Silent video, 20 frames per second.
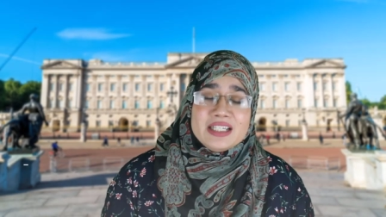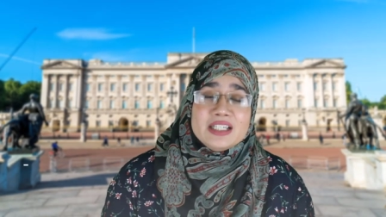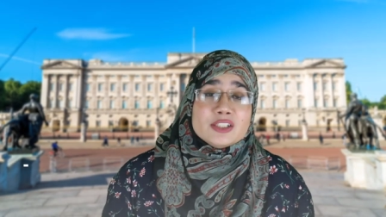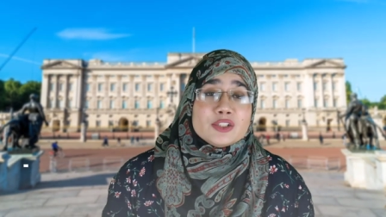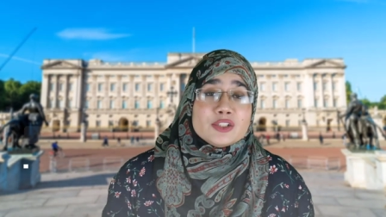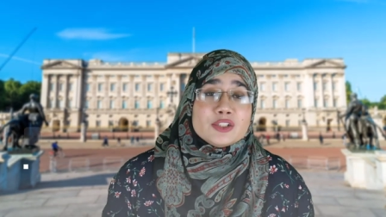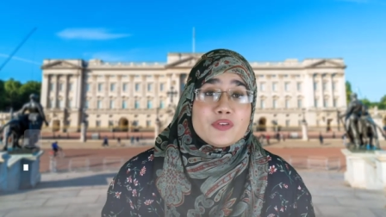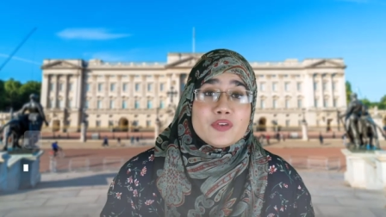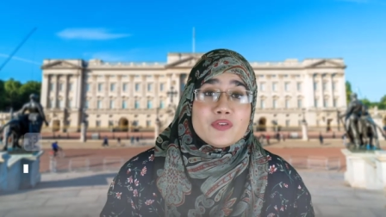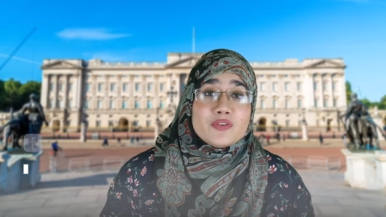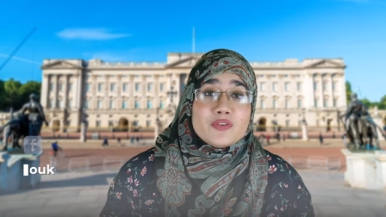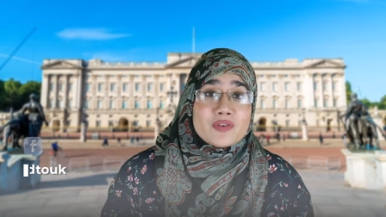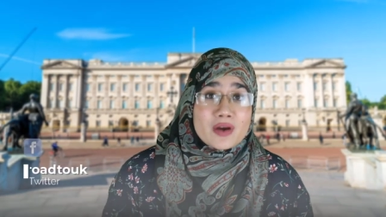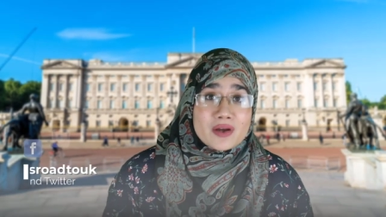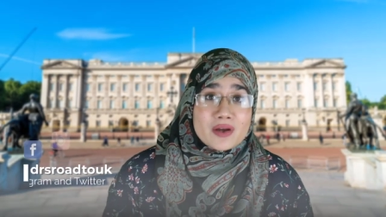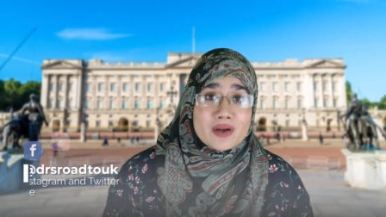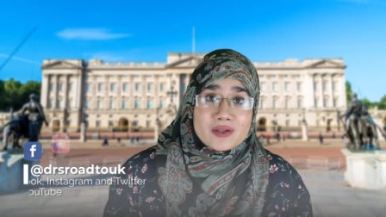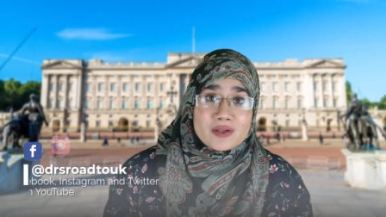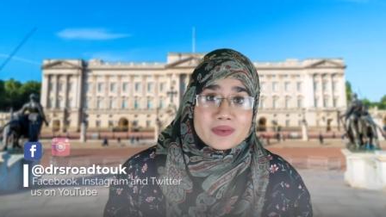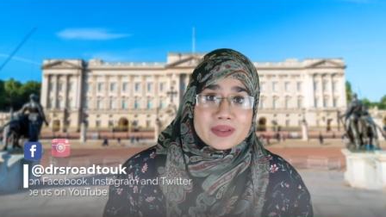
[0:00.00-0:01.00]
So if you've
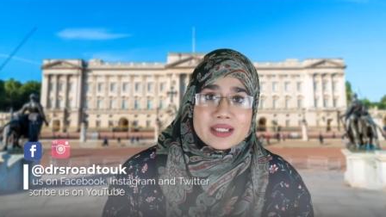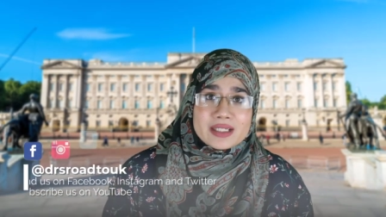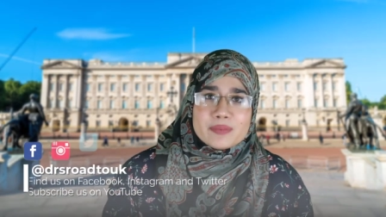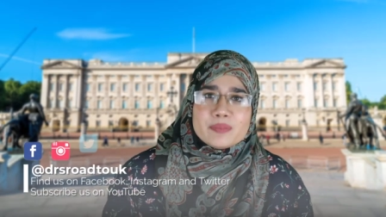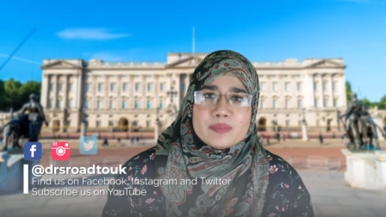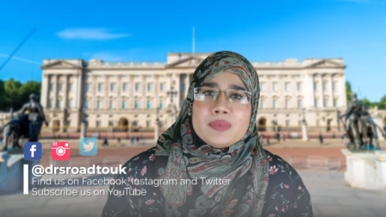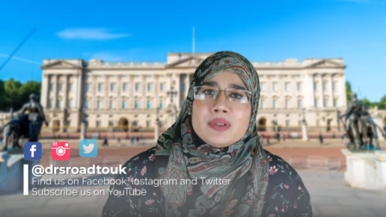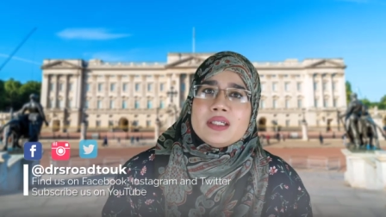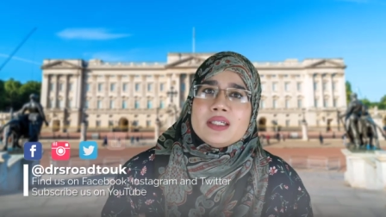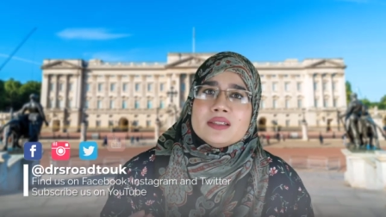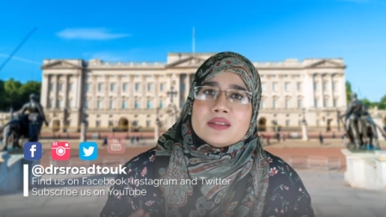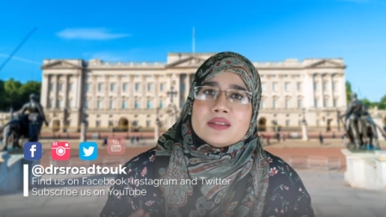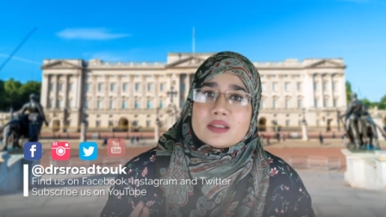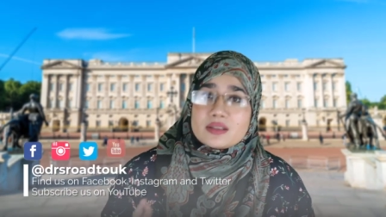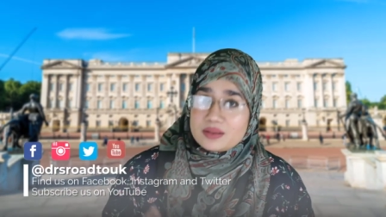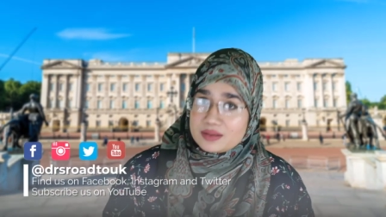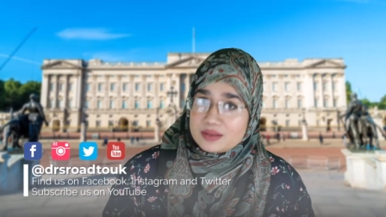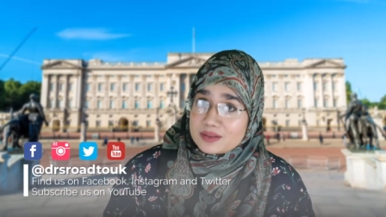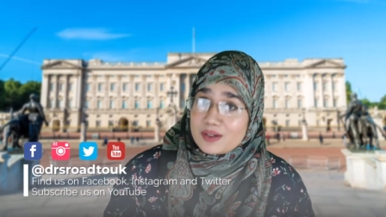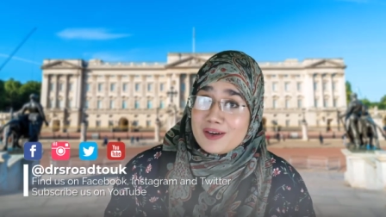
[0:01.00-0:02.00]
not already, please
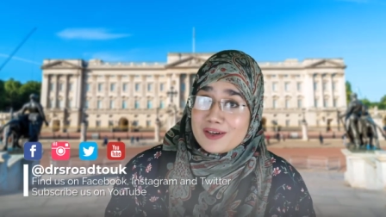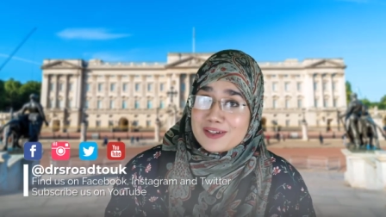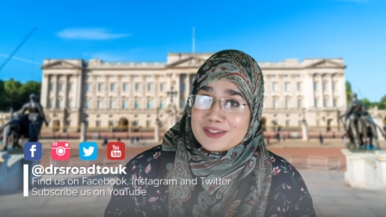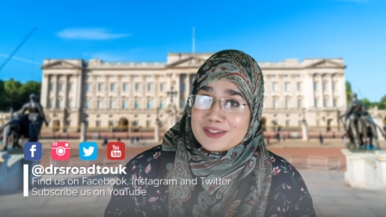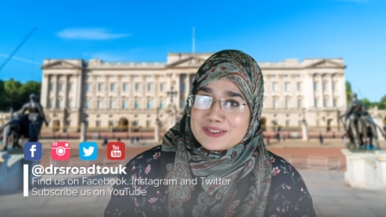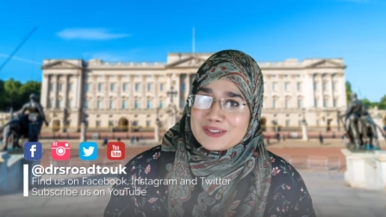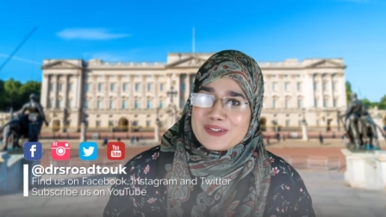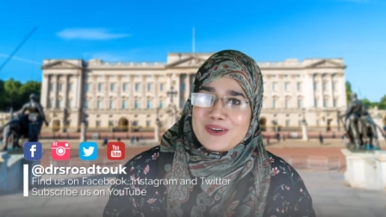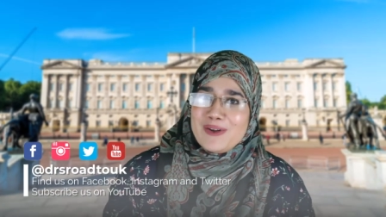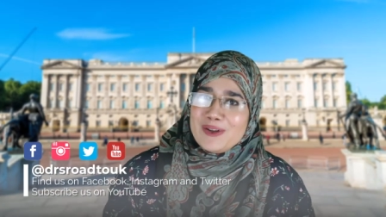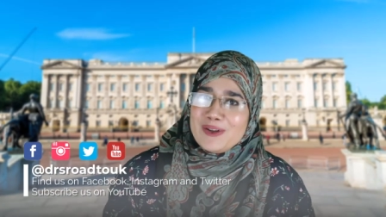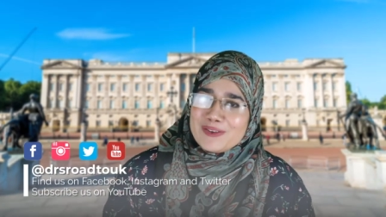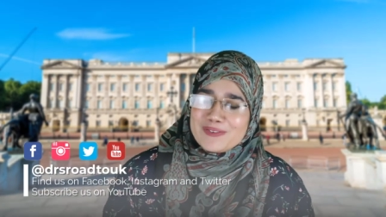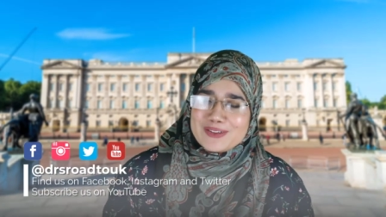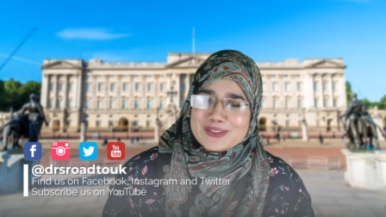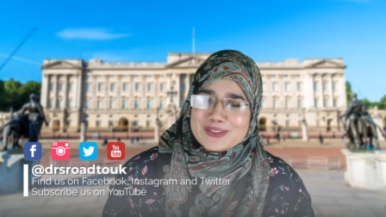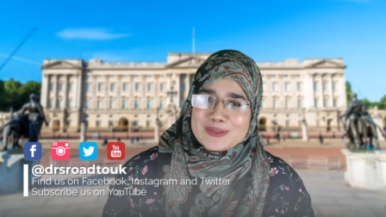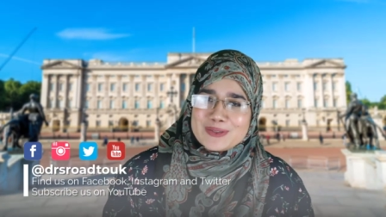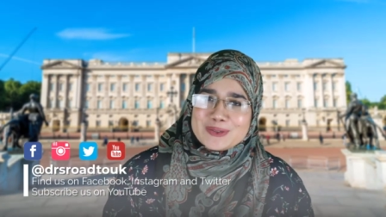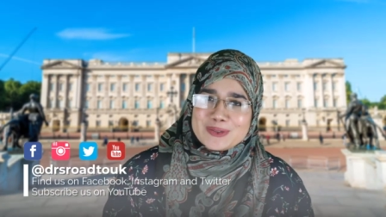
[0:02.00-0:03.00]
stalk us on all of
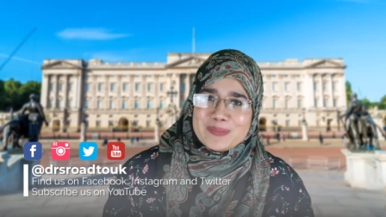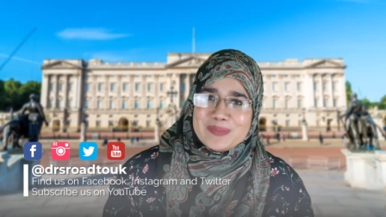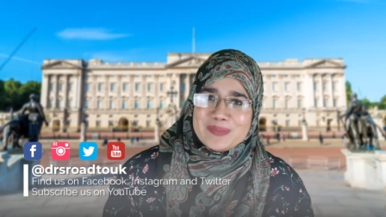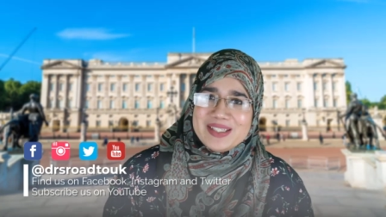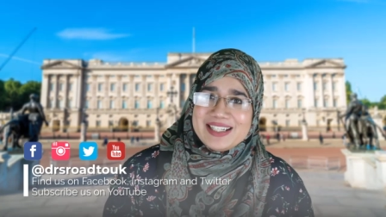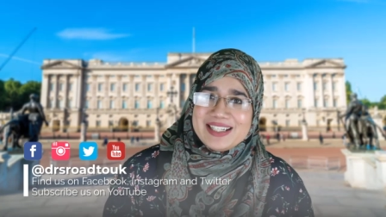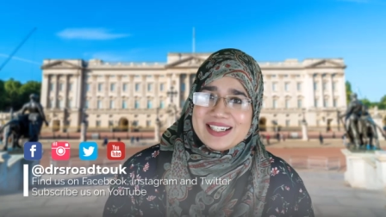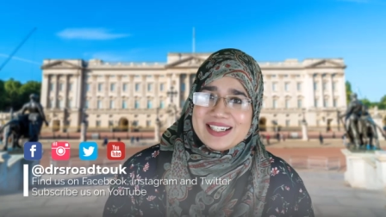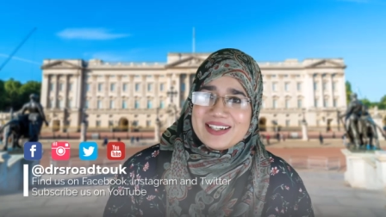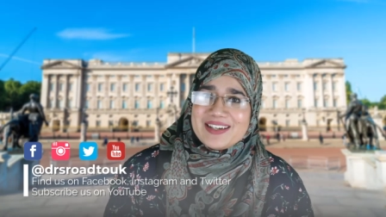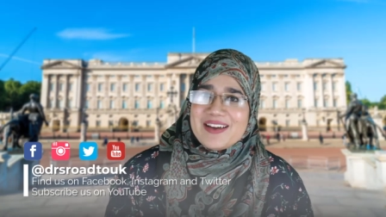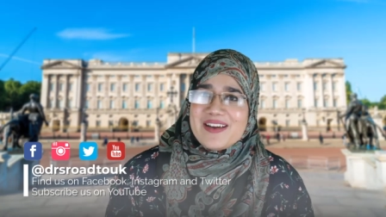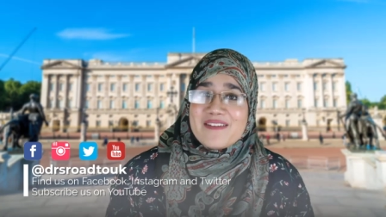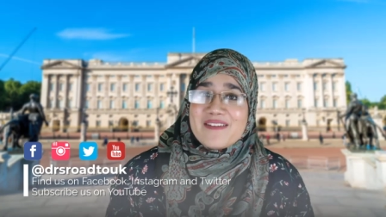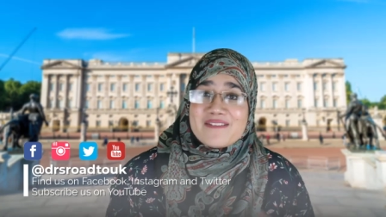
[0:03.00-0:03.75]
our social media.